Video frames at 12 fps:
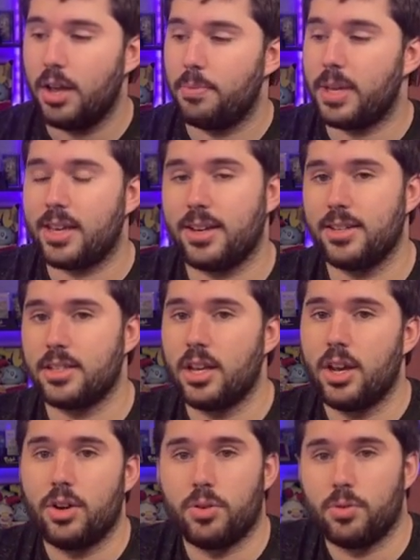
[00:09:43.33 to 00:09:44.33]
because
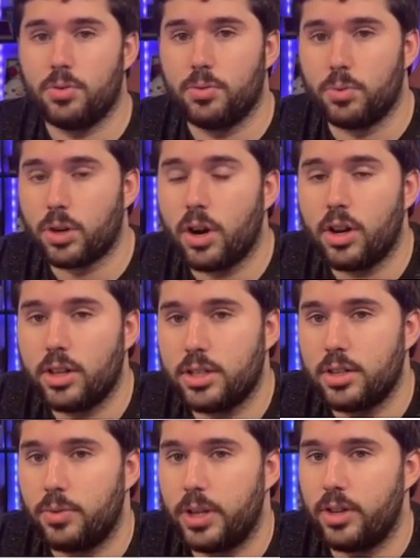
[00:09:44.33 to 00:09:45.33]
regardless
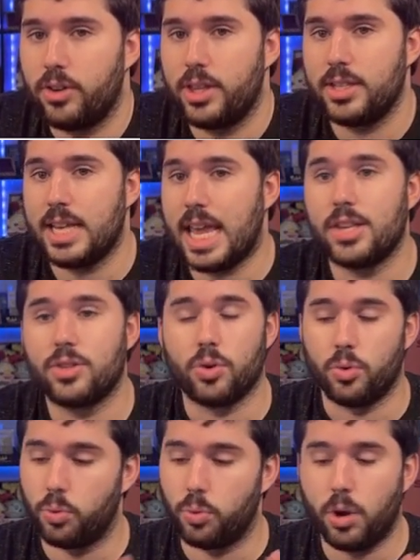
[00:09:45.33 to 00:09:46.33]
of whether this is
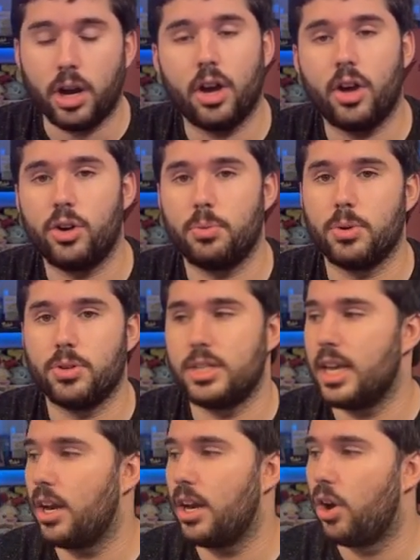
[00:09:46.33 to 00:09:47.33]

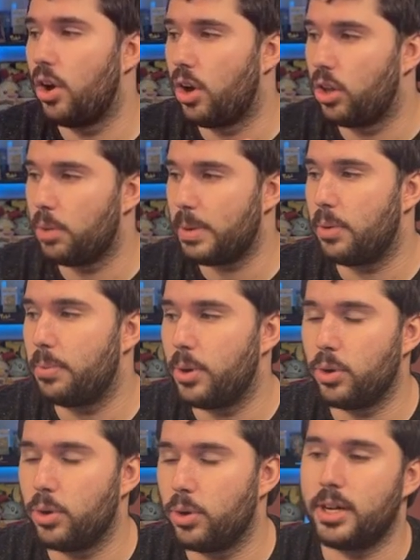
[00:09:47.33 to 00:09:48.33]
100% all about
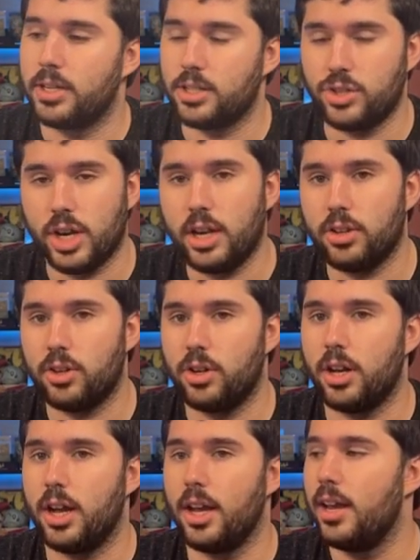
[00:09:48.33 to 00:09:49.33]
Pokemon as a channel or
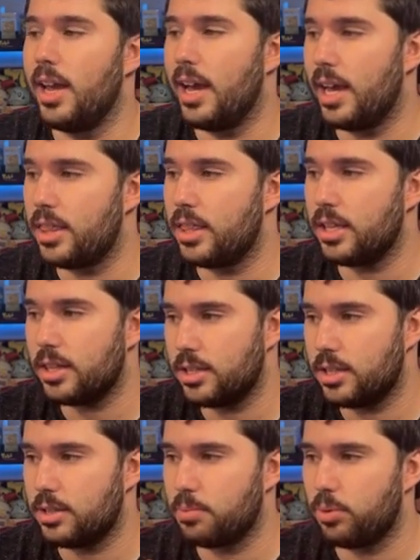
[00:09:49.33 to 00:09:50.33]
not, I think
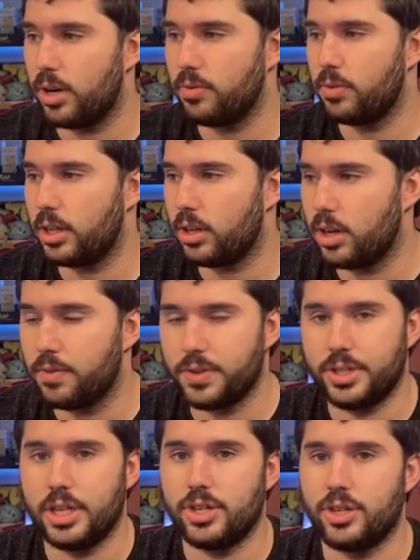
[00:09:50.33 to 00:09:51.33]
this is a prevalent
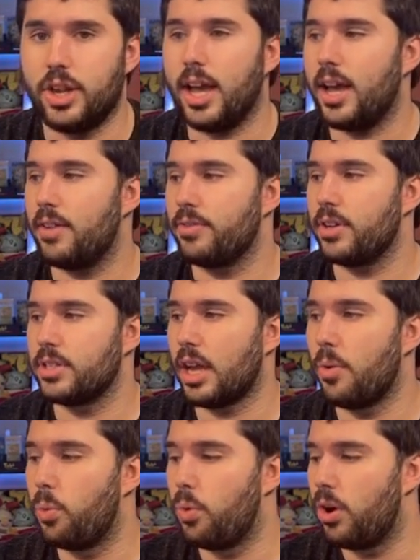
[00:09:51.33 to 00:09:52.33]
conversation to have because
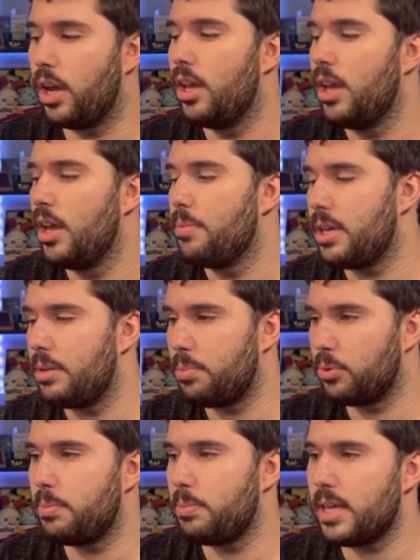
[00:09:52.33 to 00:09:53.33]
I want
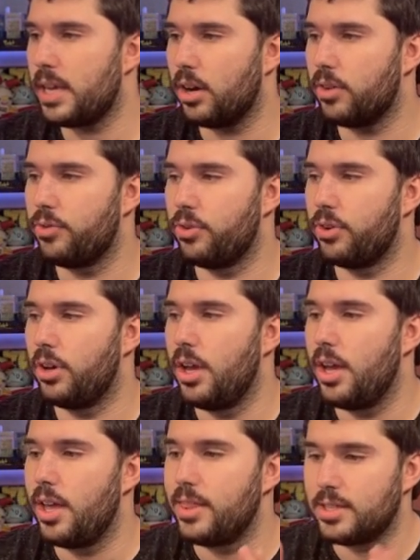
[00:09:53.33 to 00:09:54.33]
people to be careful.
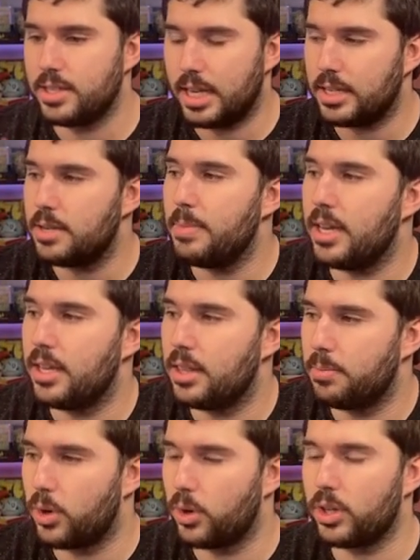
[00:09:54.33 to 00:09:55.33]
The sentiment in
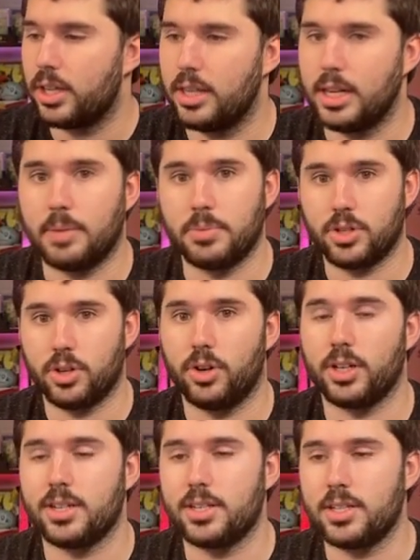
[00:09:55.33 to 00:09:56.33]
the market that I'm
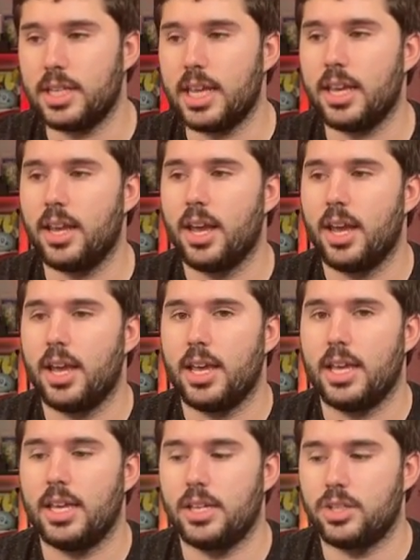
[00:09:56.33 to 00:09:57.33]
starting to see
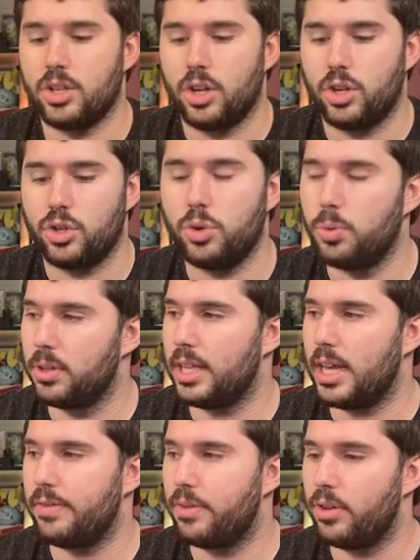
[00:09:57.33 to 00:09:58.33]
is to a
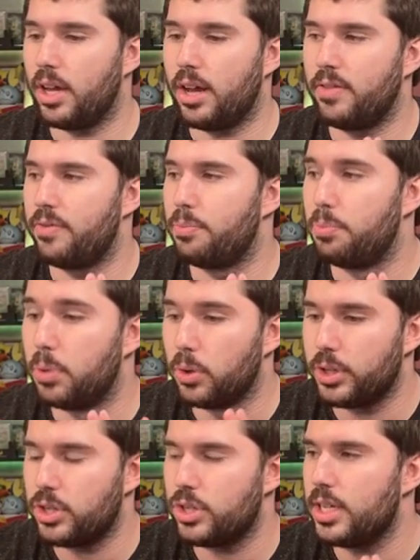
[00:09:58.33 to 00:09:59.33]
level of
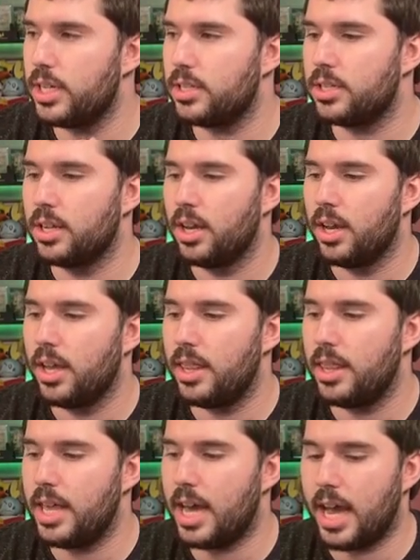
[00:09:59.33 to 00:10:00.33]
bullishness
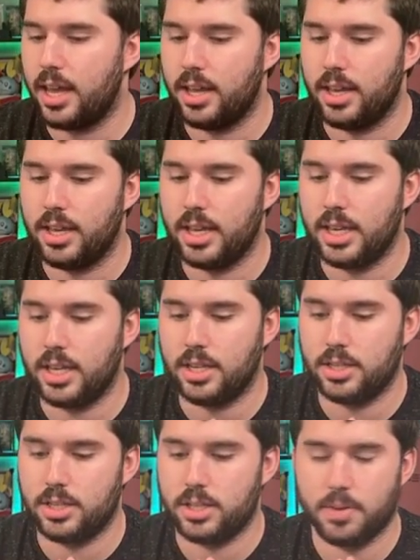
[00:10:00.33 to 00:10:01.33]
that
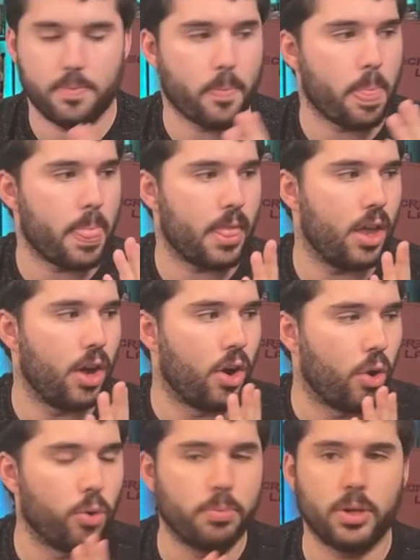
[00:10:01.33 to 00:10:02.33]
is
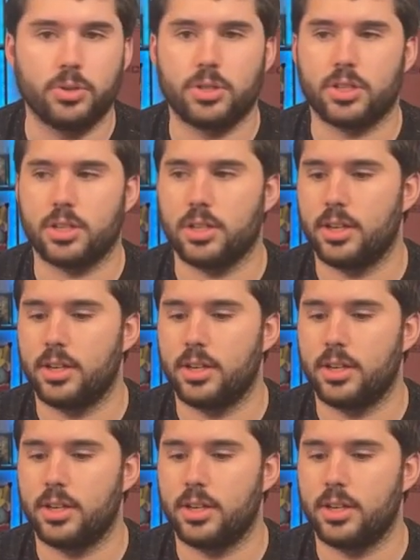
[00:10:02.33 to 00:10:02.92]
almost